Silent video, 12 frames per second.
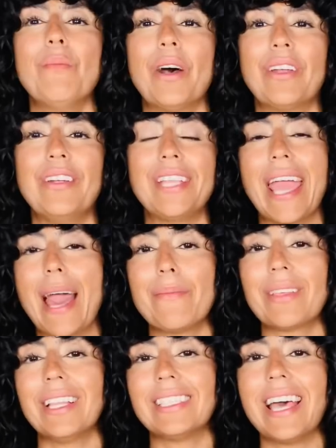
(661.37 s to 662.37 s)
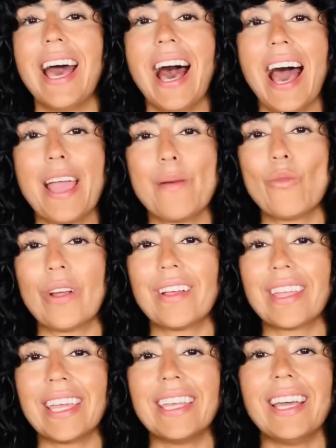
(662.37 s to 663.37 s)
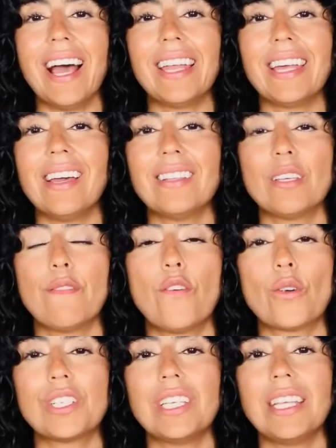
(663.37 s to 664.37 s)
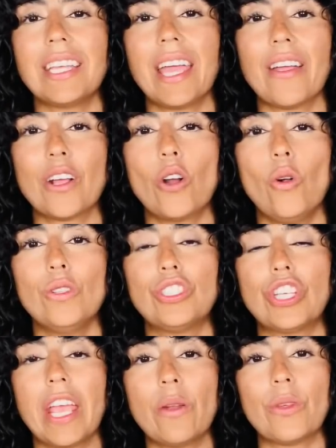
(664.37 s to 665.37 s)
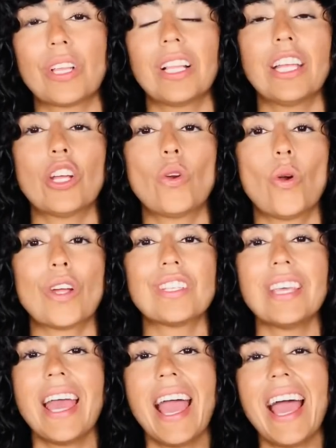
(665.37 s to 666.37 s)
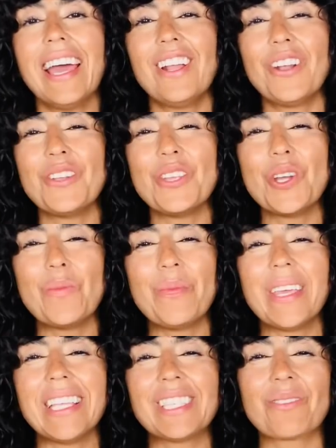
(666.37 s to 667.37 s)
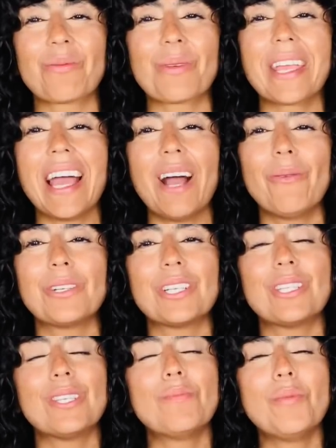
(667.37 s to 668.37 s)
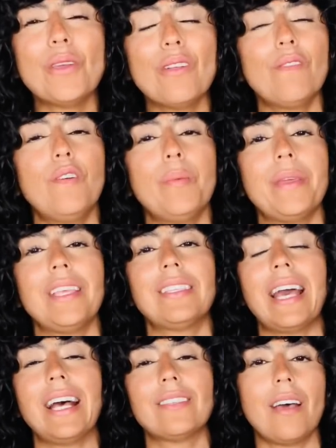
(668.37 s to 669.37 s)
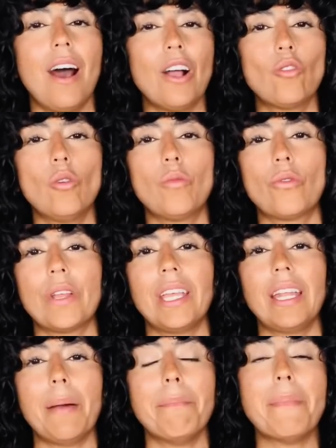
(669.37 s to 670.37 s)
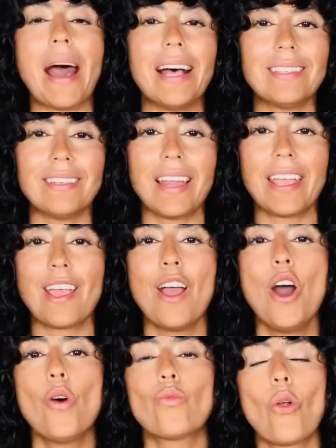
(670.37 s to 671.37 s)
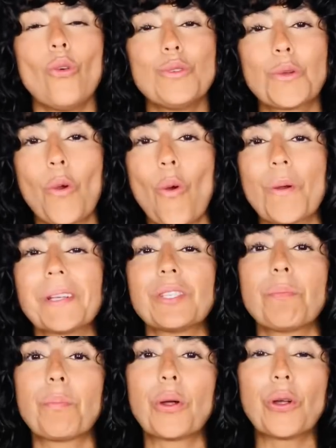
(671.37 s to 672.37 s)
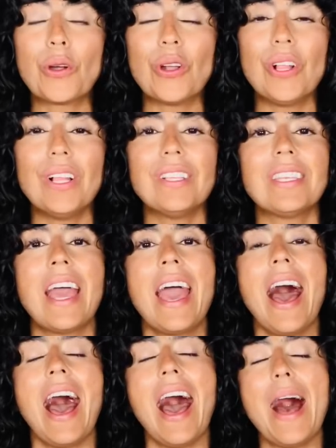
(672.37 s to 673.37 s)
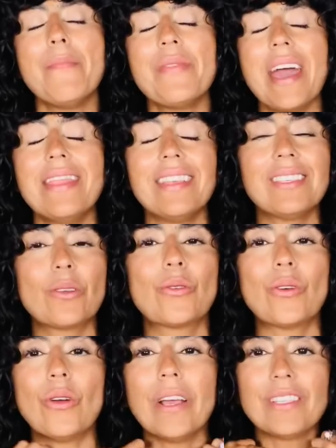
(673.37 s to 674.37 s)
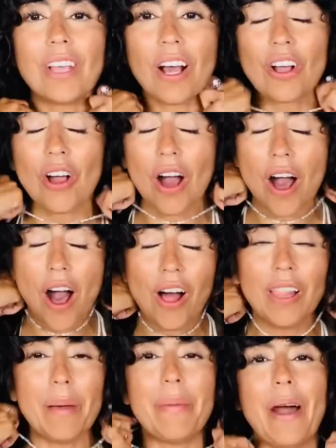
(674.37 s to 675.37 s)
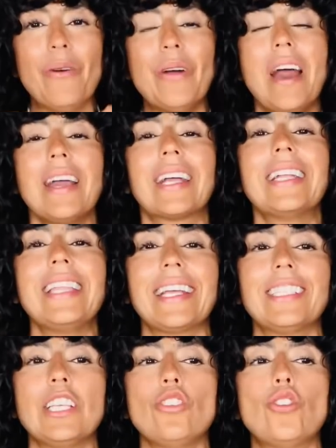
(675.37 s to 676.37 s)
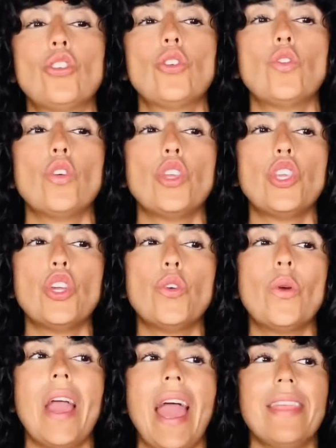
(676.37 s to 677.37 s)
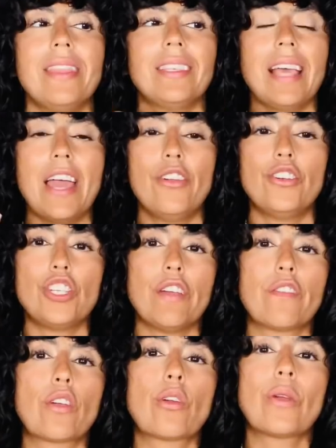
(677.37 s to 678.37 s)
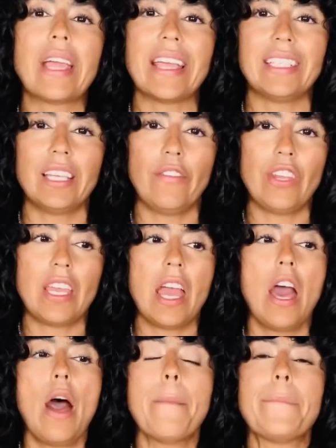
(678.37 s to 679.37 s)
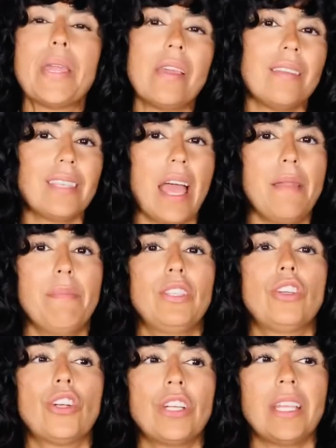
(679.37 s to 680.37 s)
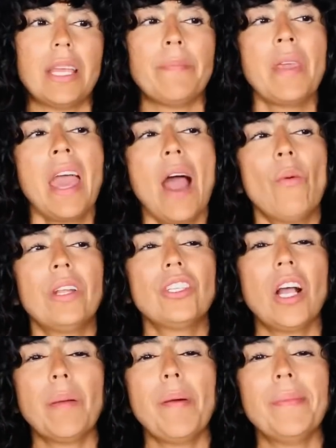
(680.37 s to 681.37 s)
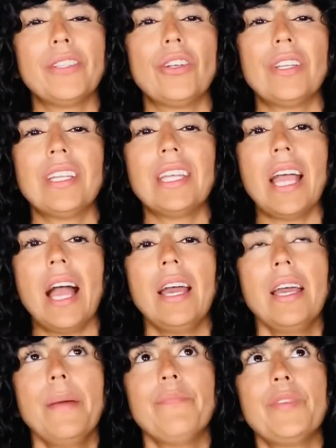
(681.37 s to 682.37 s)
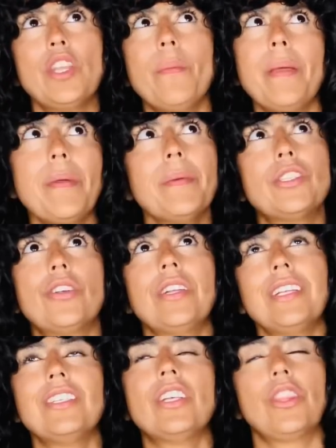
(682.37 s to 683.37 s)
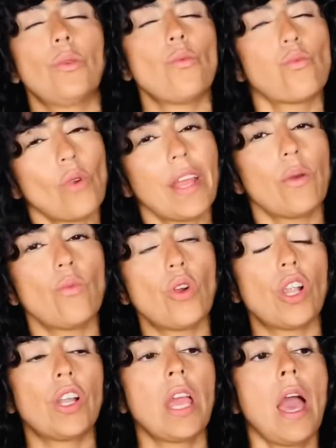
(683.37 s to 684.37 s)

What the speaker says: modern day amulets. I am wearing Inanna. It's a 14 karat gold chain with clear quartz, and our new piece, Rhea, which is this beautiful piece that has aquamarine, amazonite, rose quartz, pearls, and this is all about connecting to you and this energy of creativity, peace, and maternity. And when I talk about maternity, you know, maybe maternity is not the right word,